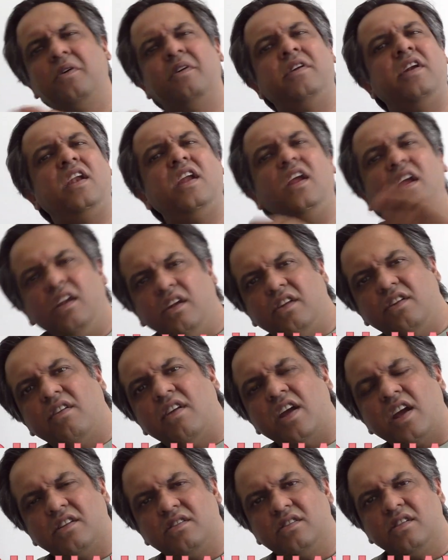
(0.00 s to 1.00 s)
or any
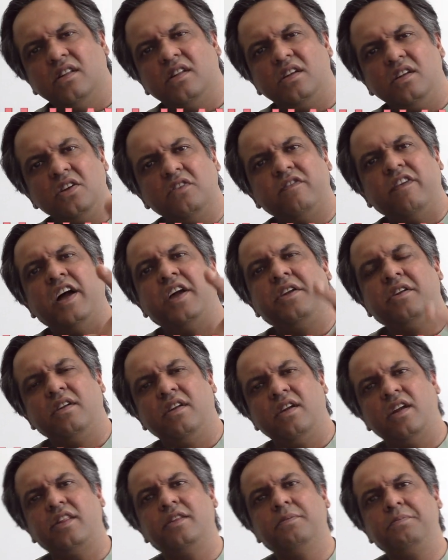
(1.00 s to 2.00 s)
interaction that you've had on
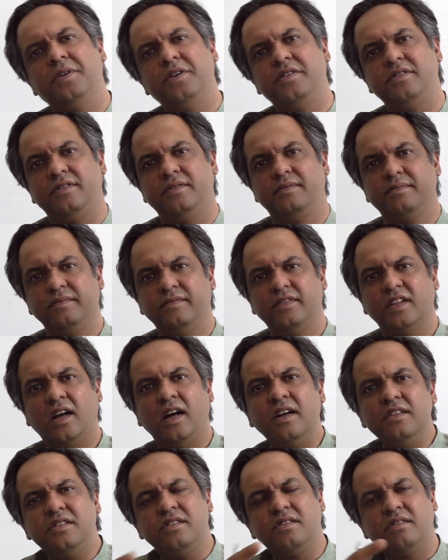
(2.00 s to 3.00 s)
another person?
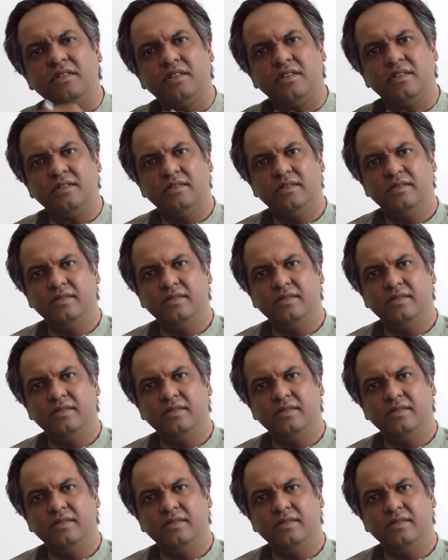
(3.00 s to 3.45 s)
Answer it.